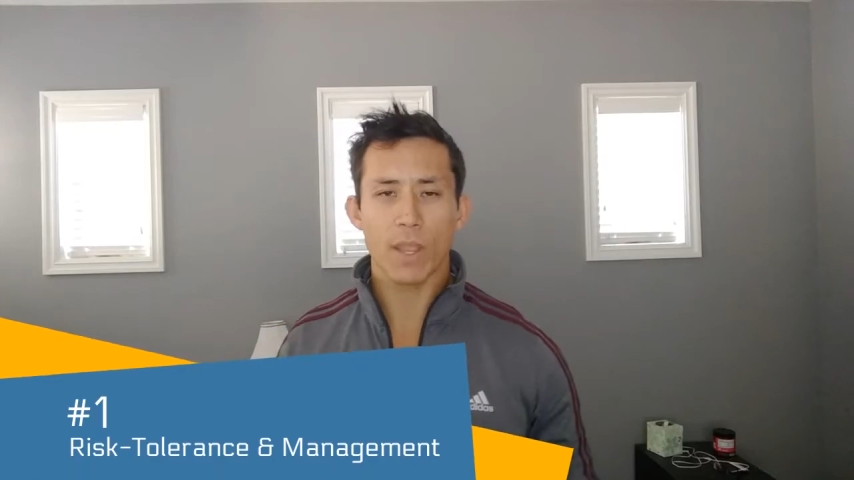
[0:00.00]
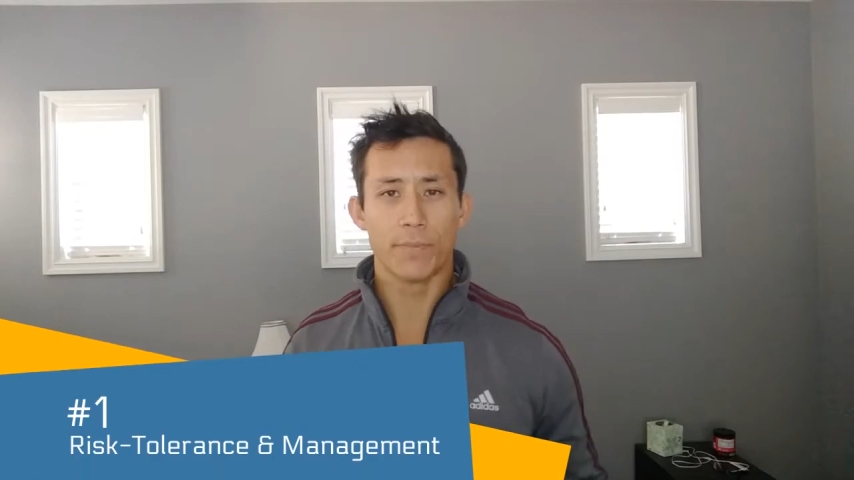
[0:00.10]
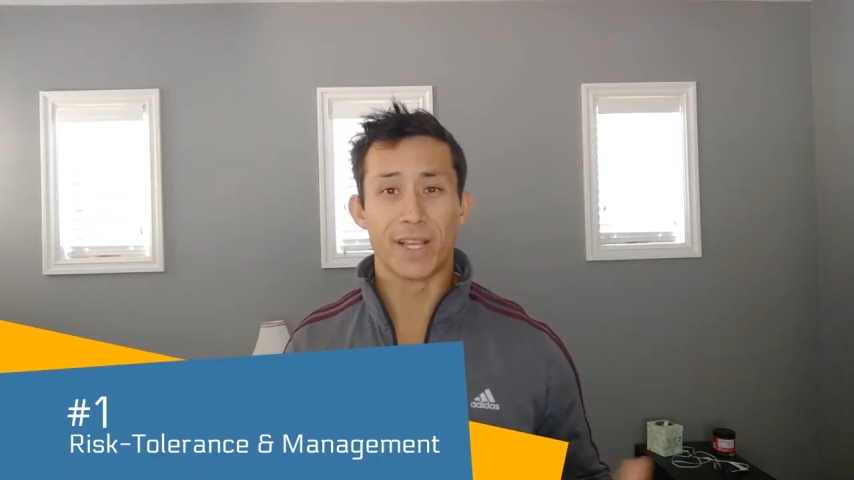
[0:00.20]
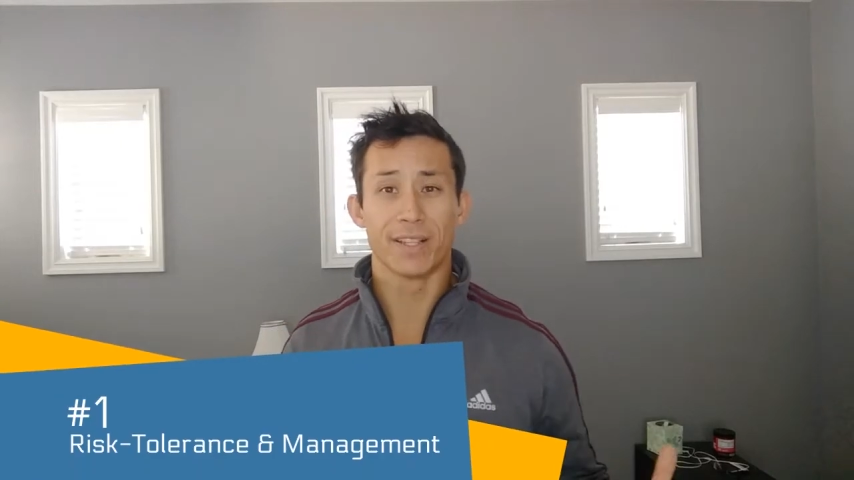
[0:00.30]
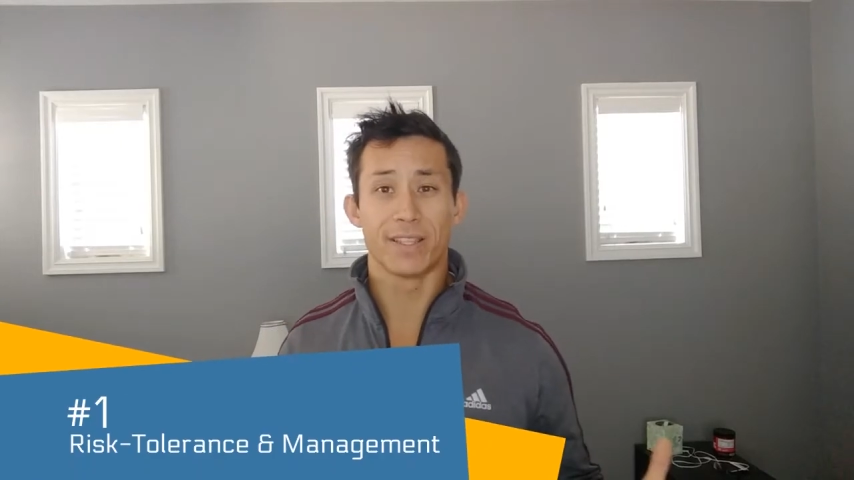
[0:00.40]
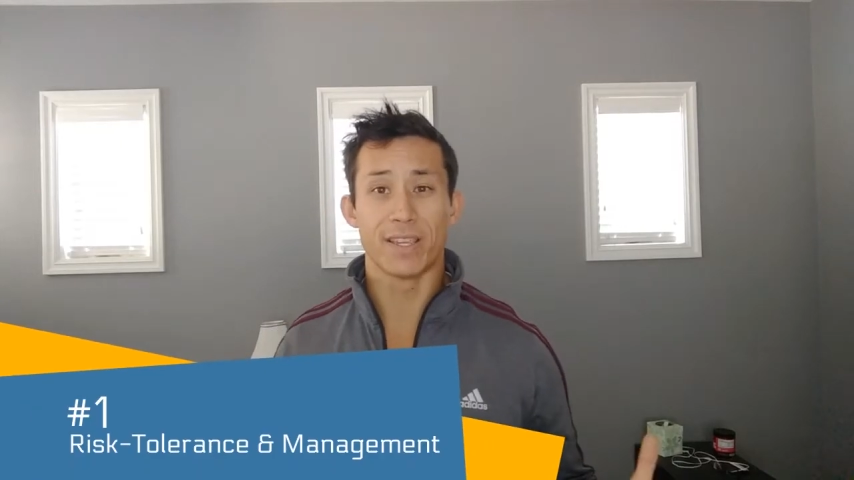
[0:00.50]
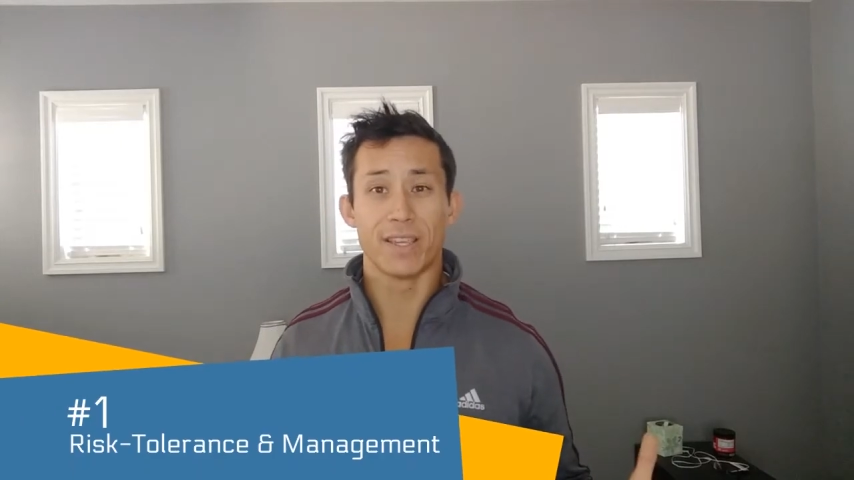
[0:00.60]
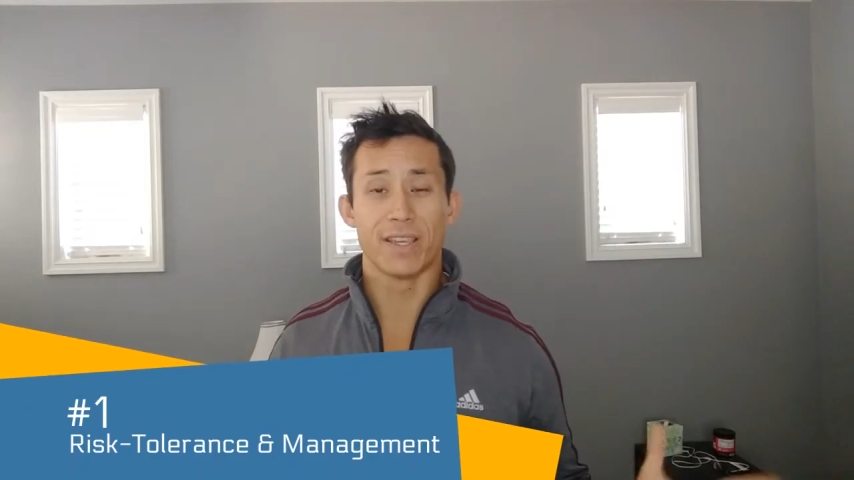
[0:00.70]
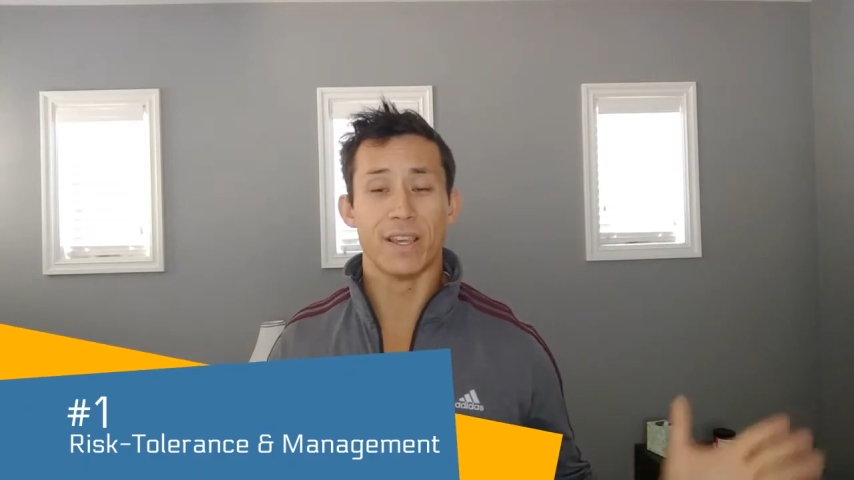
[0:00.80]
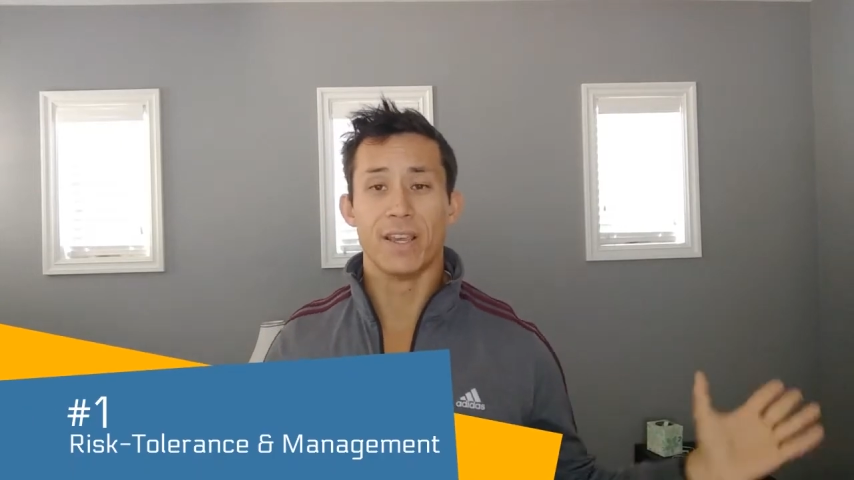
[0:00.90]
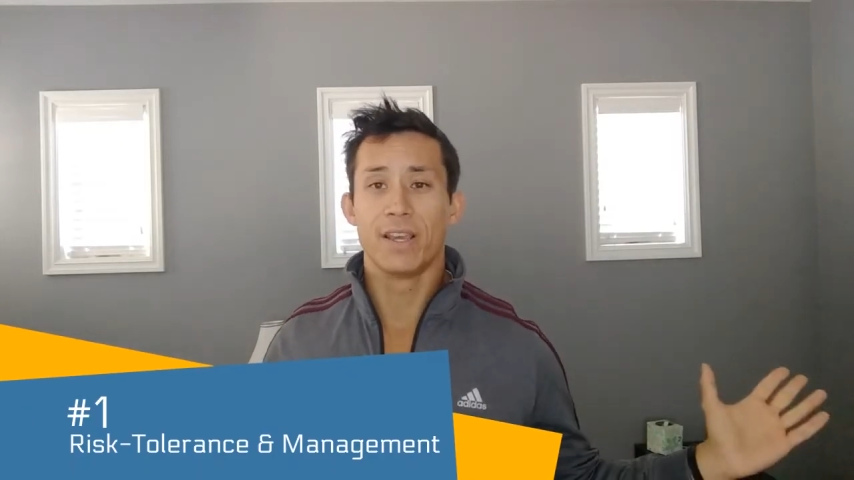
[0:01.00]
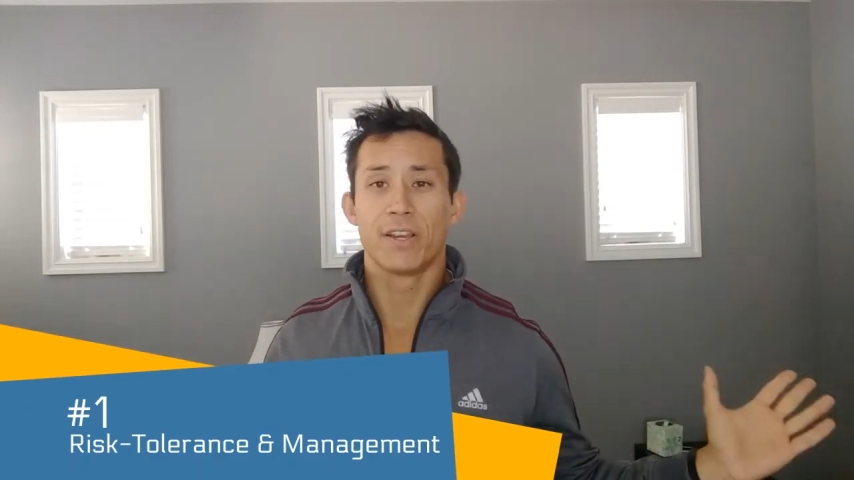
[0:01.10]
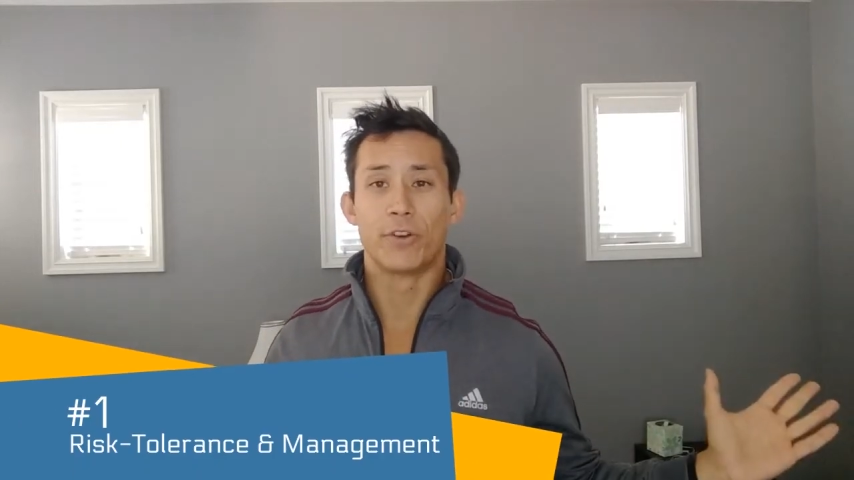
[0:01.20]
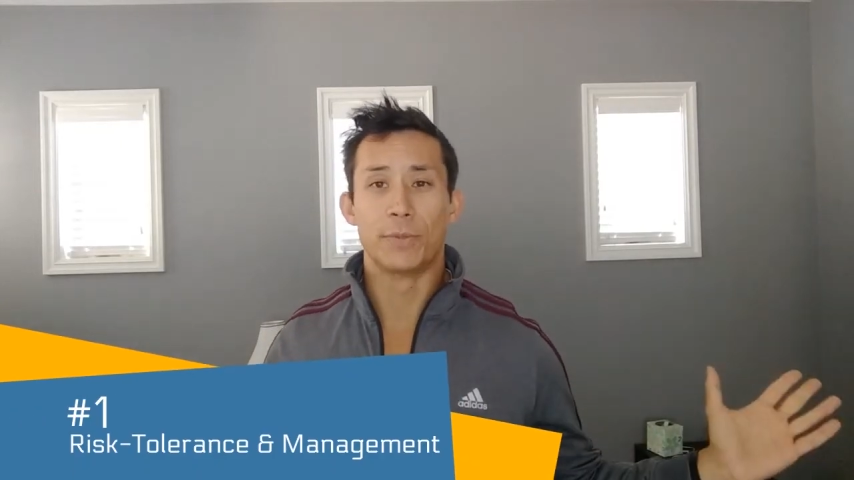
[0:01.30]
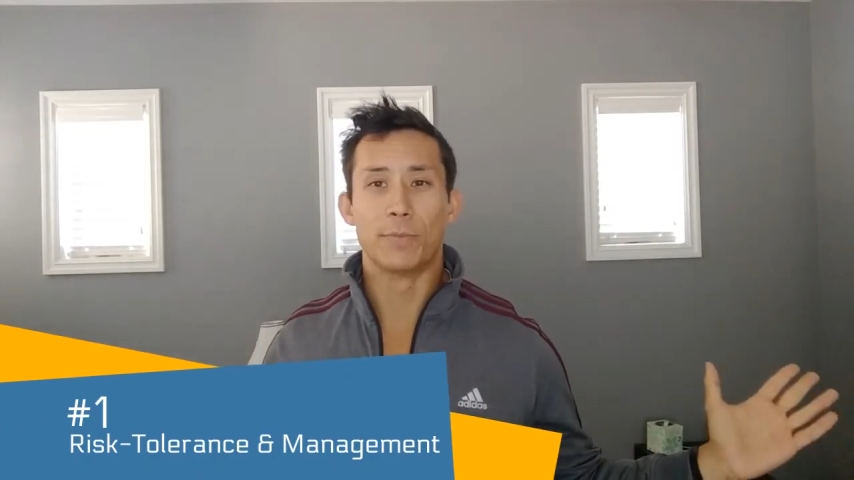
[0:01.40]
Because the
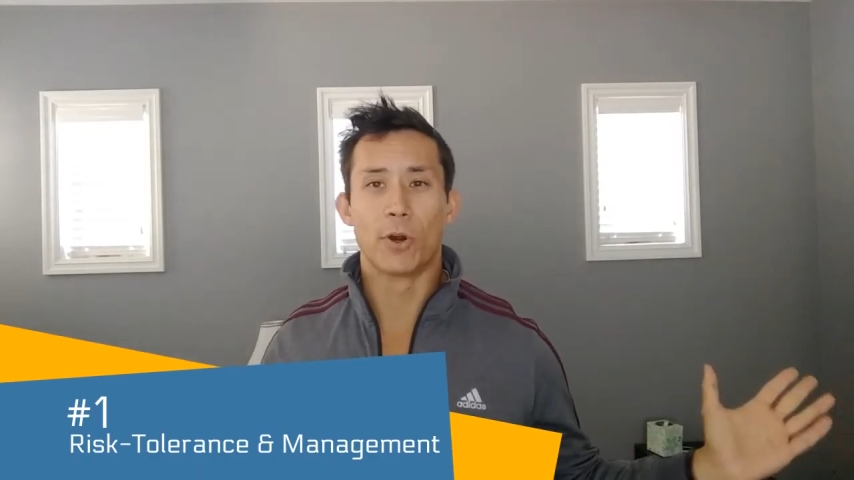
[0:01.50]
crypto